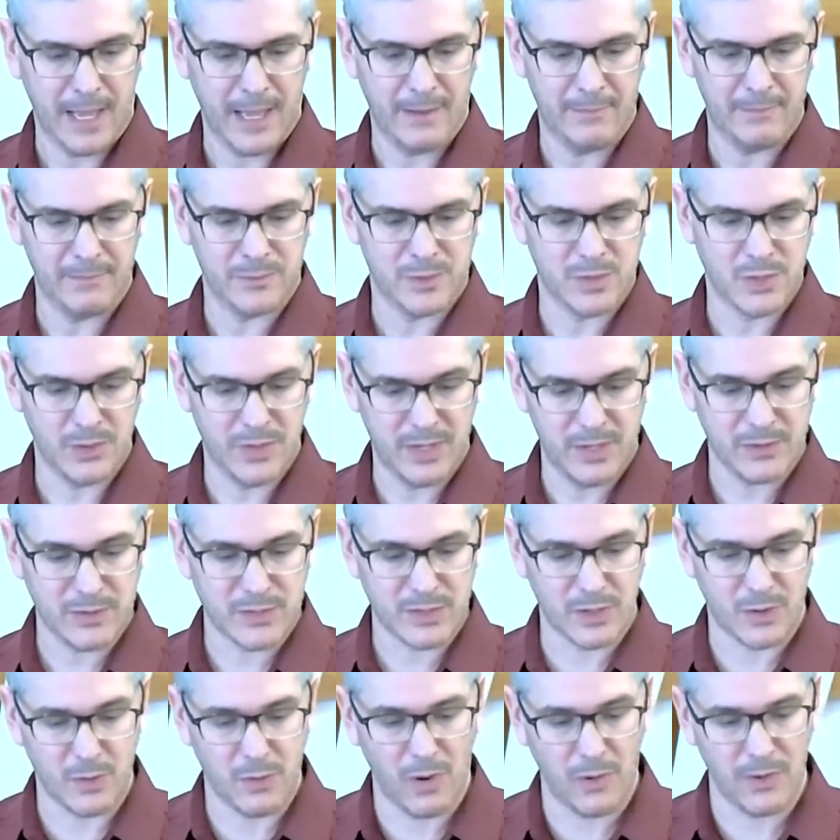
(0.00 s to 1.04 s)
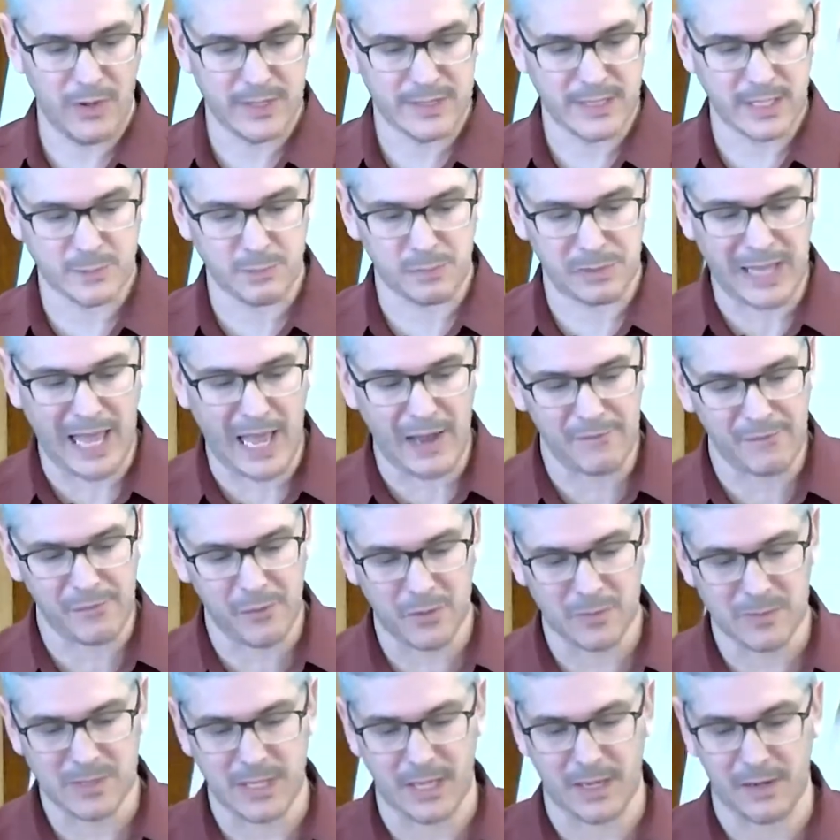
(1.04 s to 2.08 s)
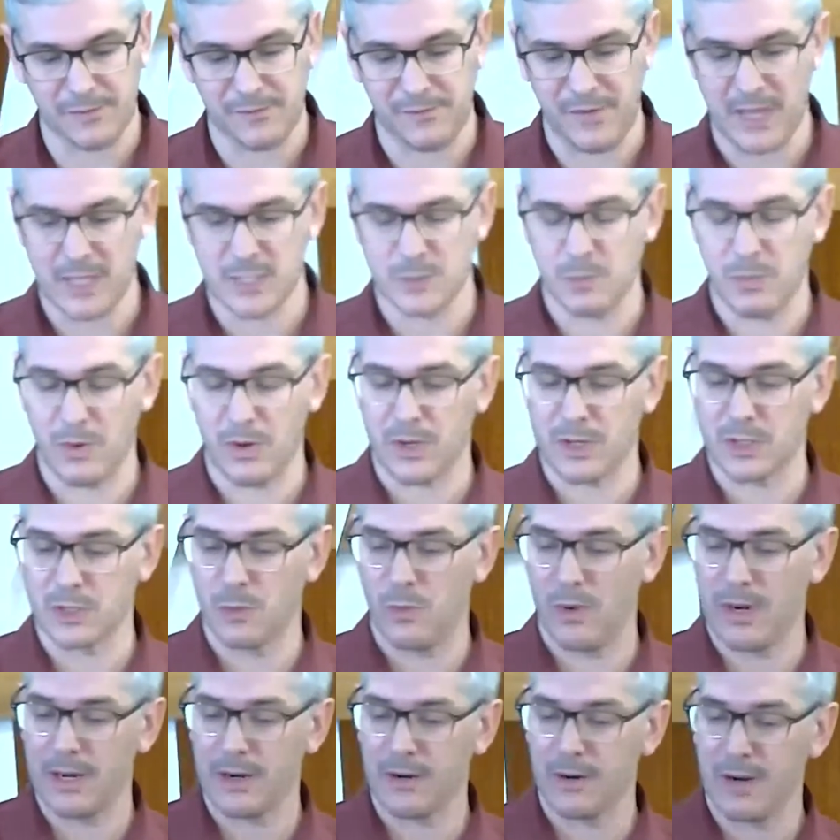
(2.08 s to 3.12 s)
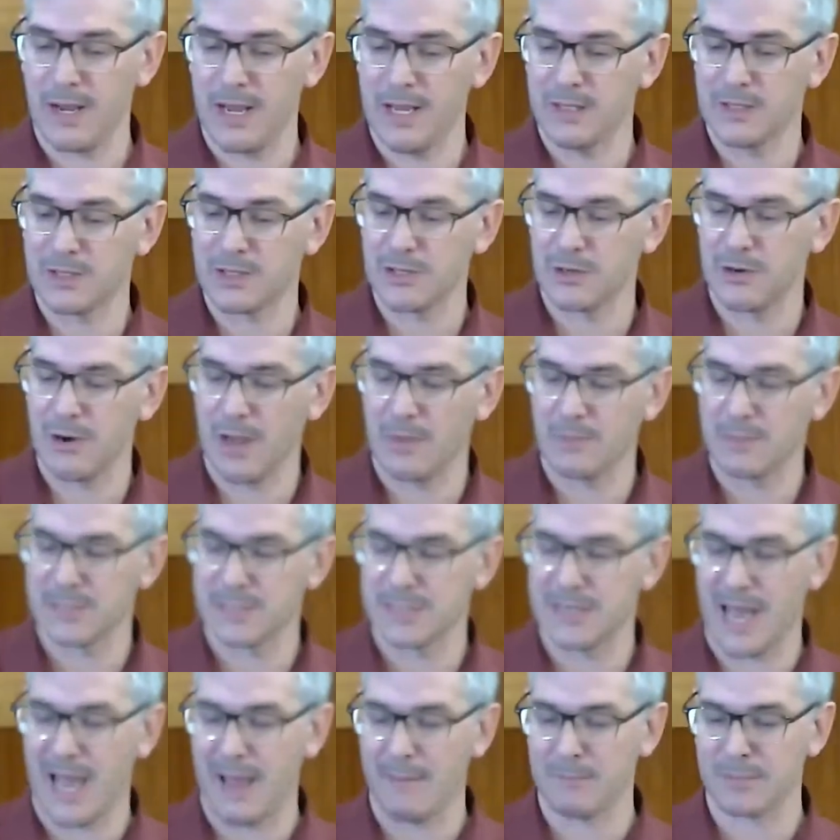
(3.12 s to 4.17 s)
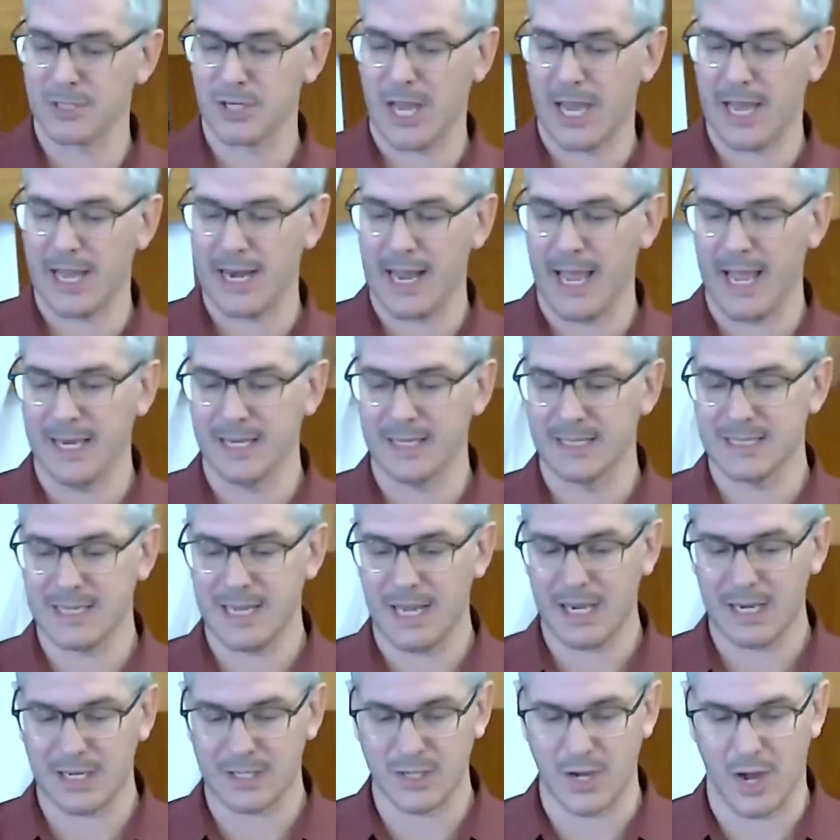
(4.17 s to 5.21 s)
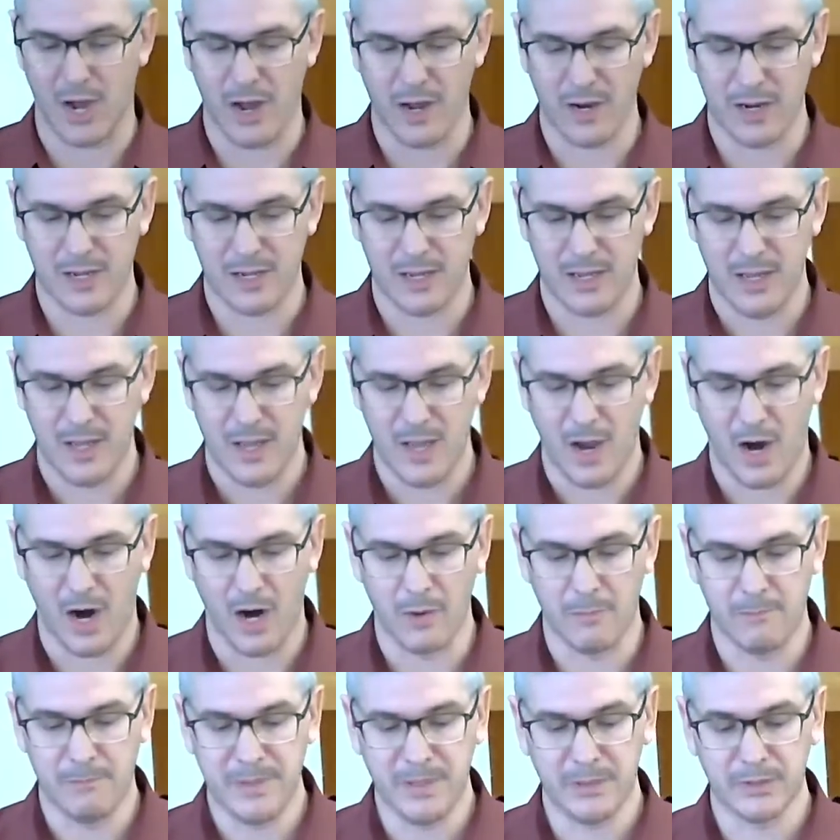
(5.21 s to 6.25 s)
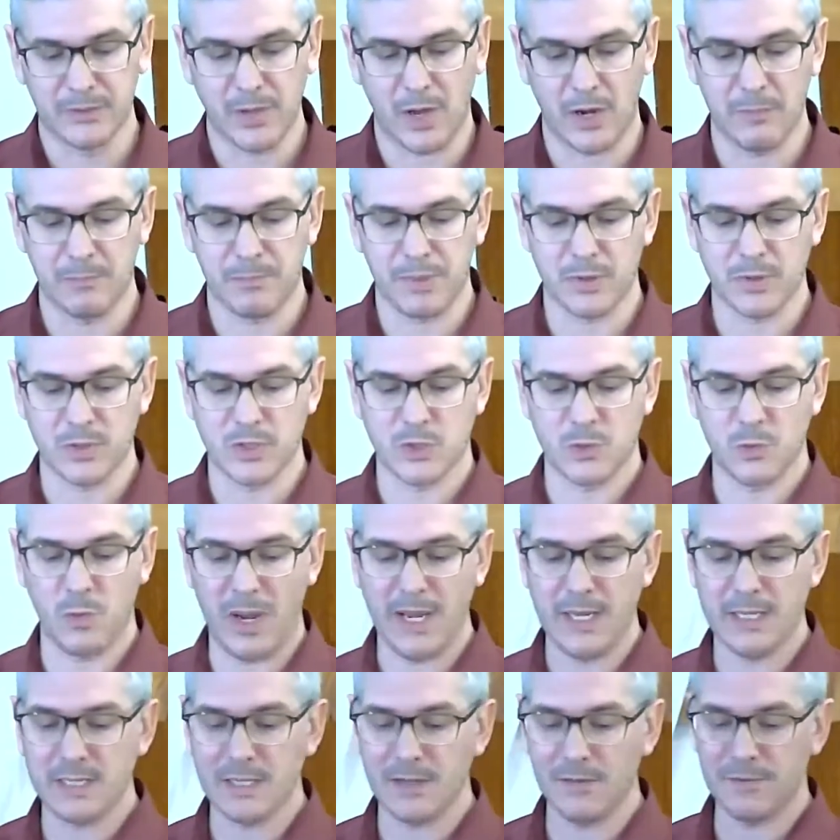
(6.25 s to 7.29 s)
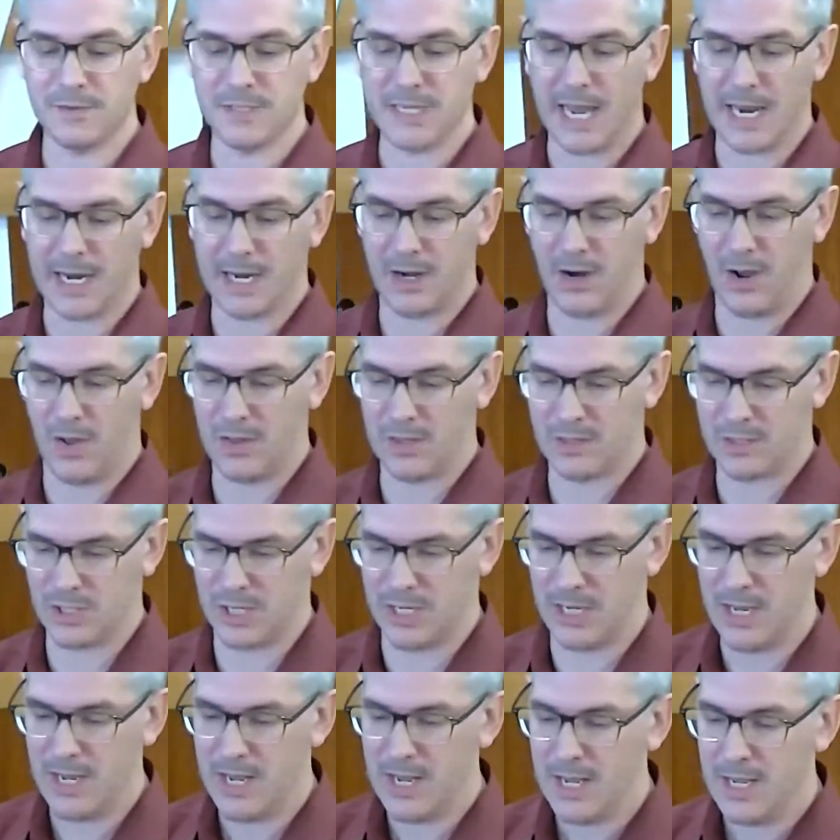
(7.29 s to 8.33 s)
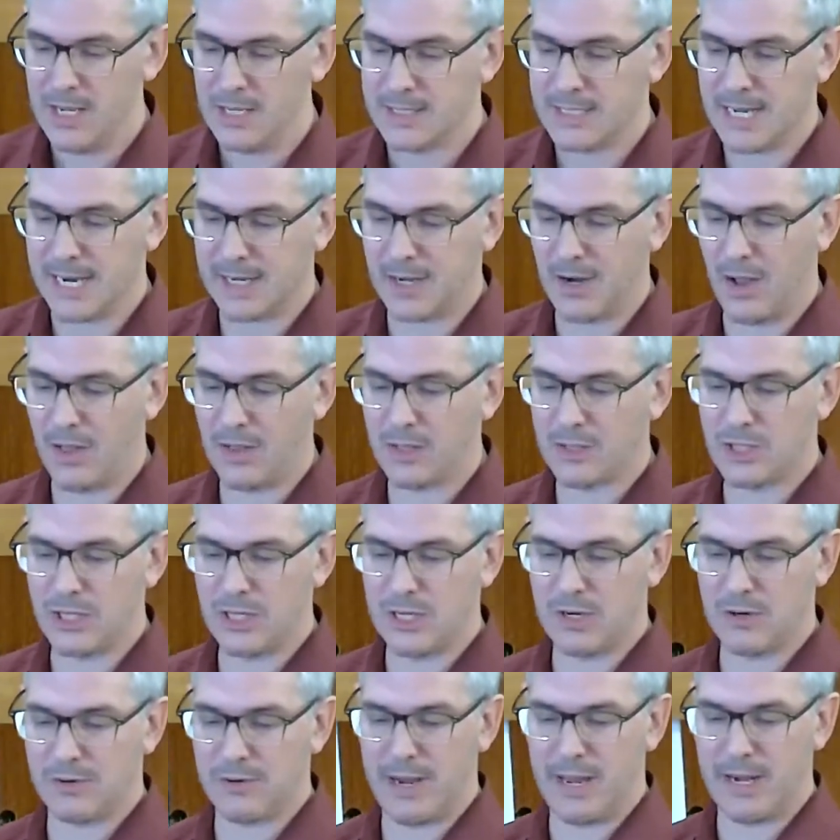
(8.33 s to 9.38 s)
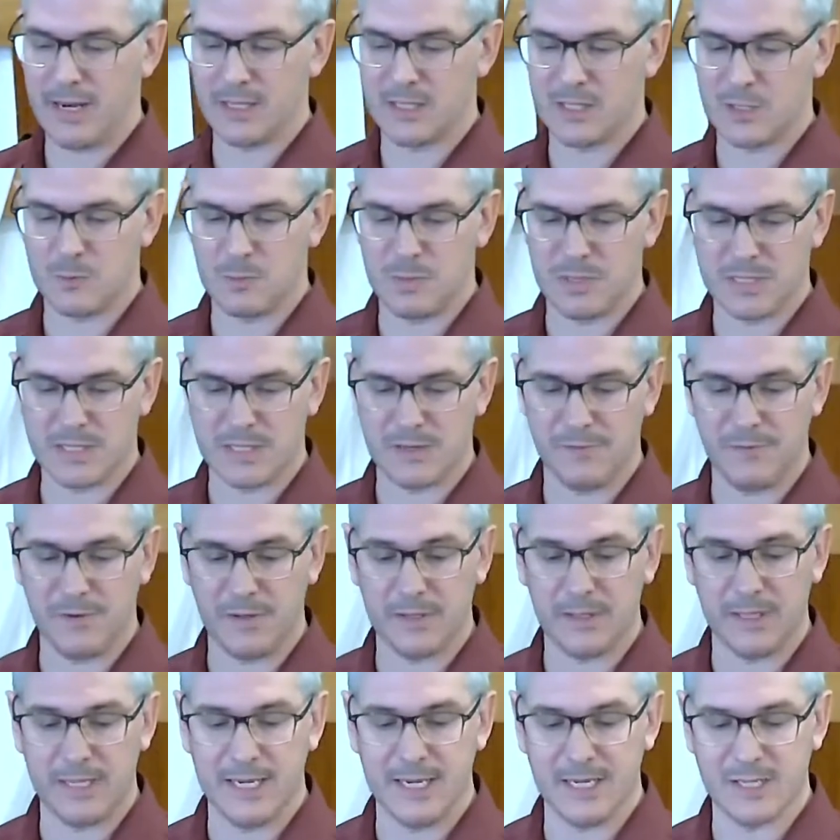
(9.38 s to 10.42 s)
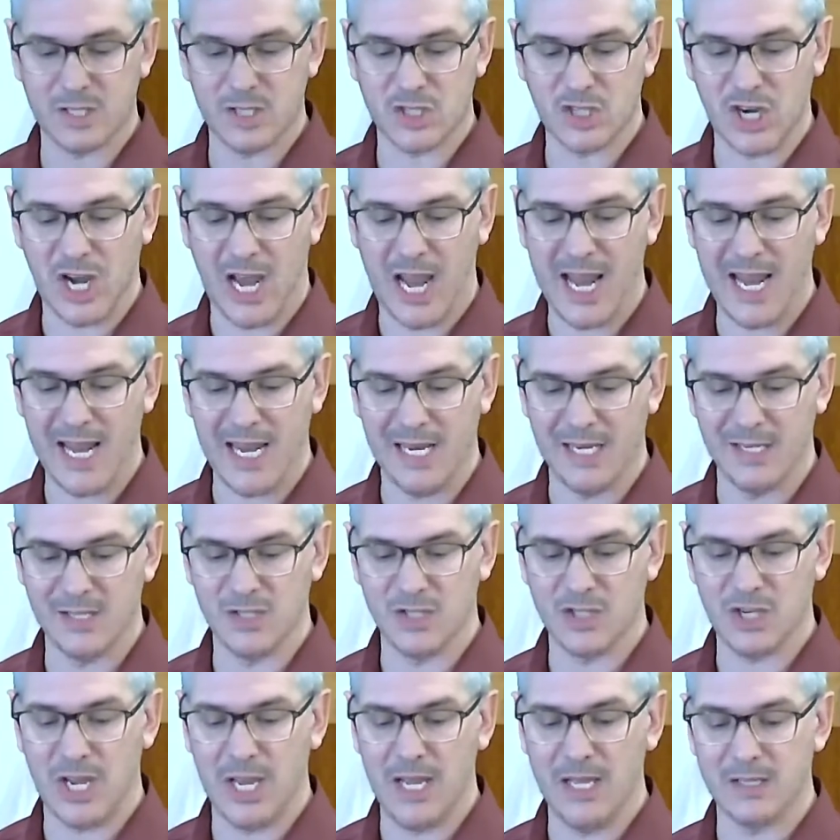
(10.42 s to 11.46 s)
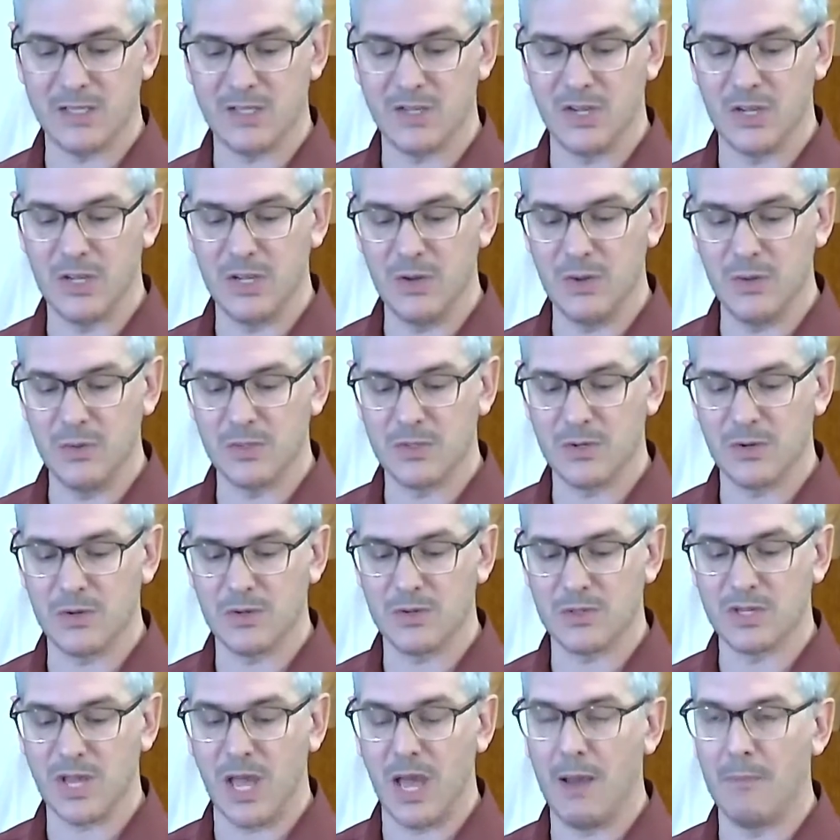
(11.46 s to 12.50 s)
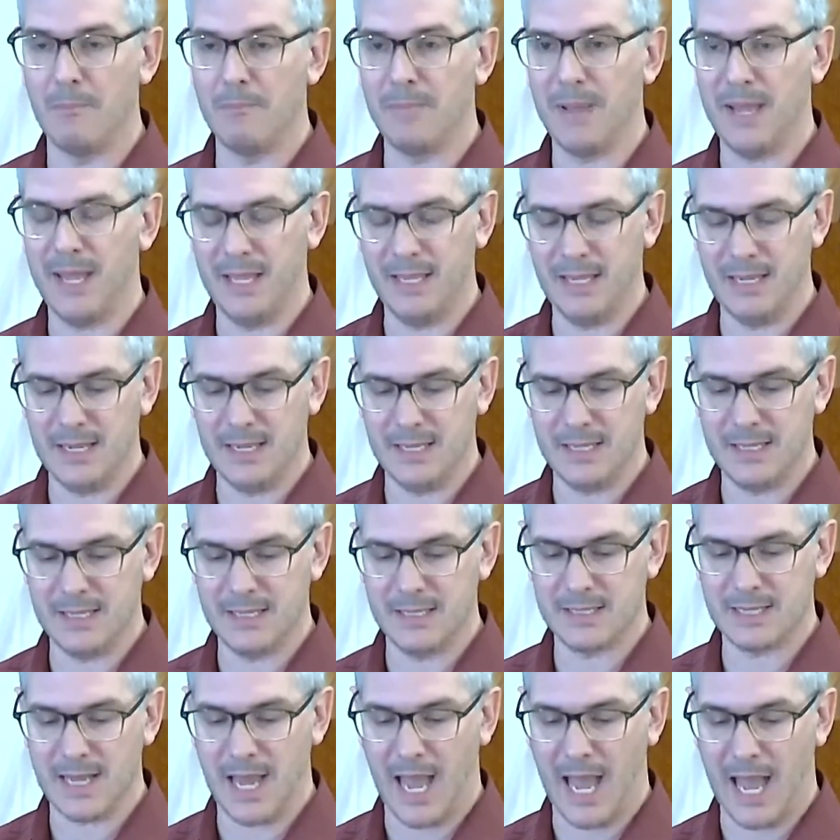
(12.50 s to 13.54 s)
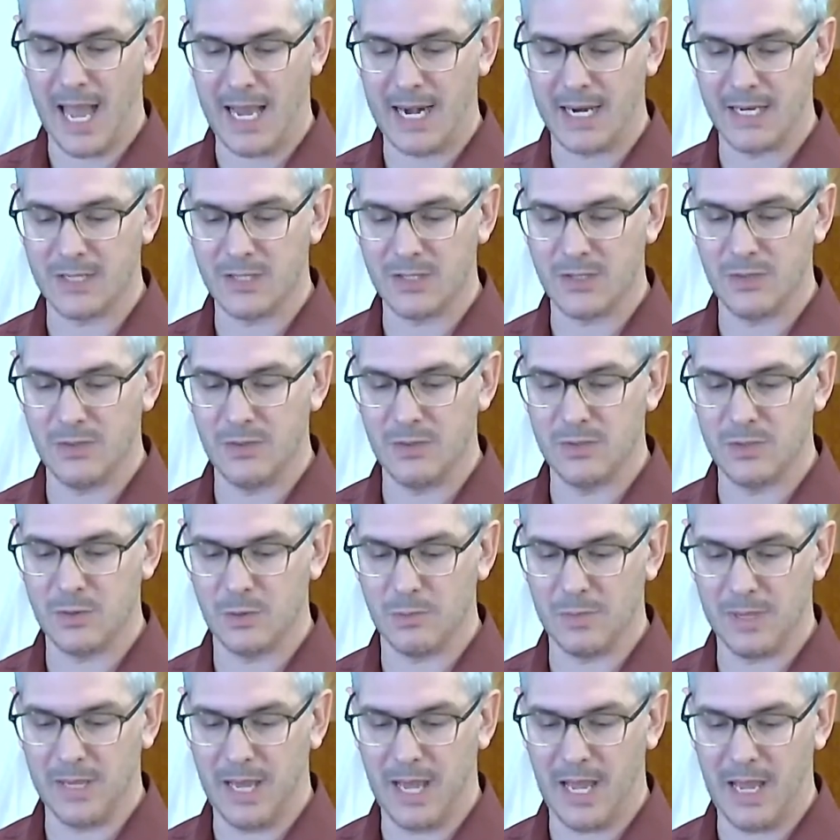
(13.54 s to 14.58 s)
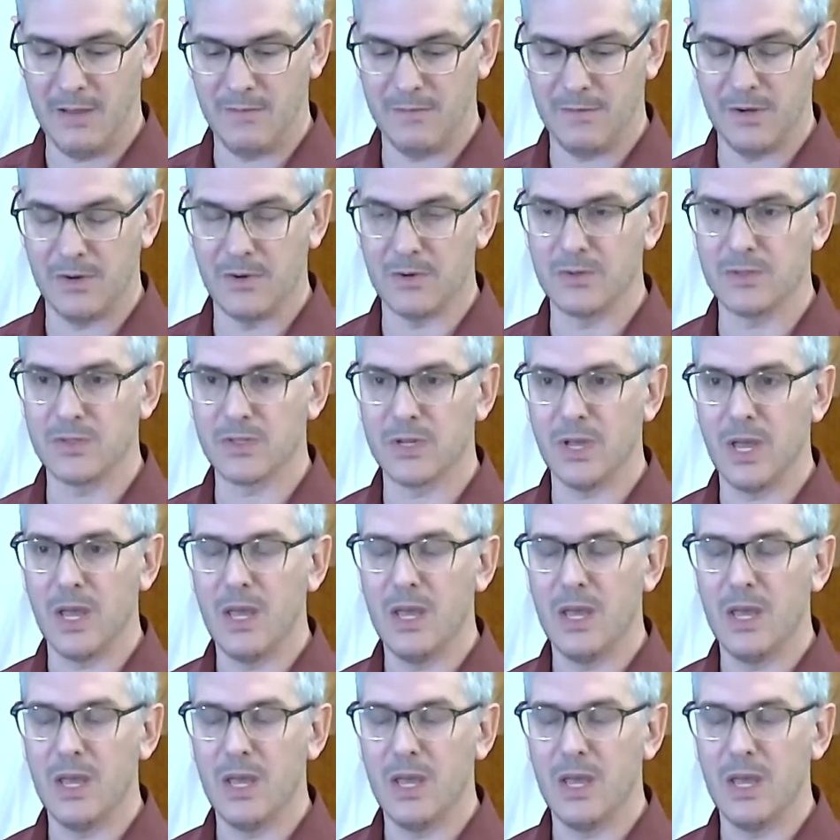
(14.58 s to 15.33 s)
So here's the quote. It says, platforms like Facebook, Twitter, Instagram, Snapchat, and TikTok are built on persuasive technology. Technology created specifically to change its users' opinions, attitudes, or behaviors